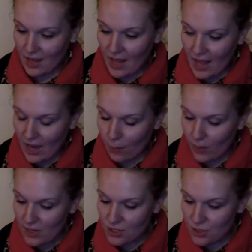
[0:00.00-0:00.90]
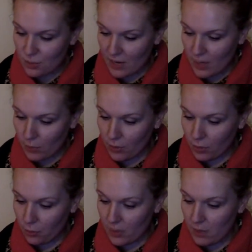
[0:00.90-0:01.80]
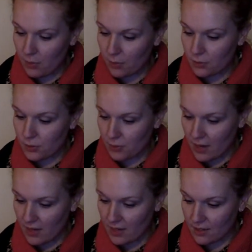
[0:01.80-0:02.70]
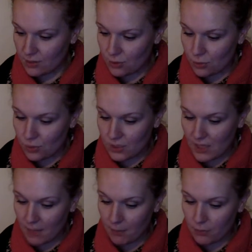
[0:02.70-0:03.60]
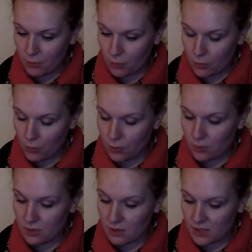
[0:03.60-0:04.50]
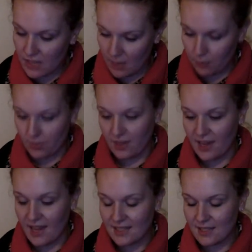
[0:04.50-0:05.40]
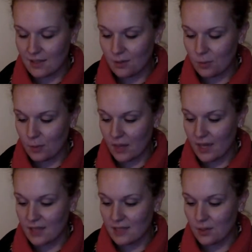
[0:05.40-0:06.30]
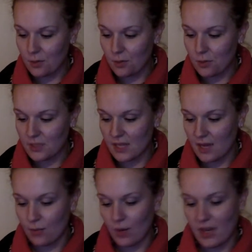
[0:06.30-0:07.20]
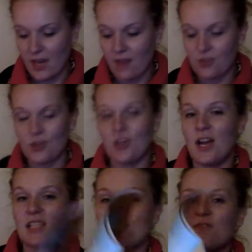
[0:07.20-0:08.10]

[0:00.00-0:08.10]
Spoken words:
And away she ran with 3 burros trotting, 2 sapos cornudos scampering, and Tia Lupe and Tio Jose running after her as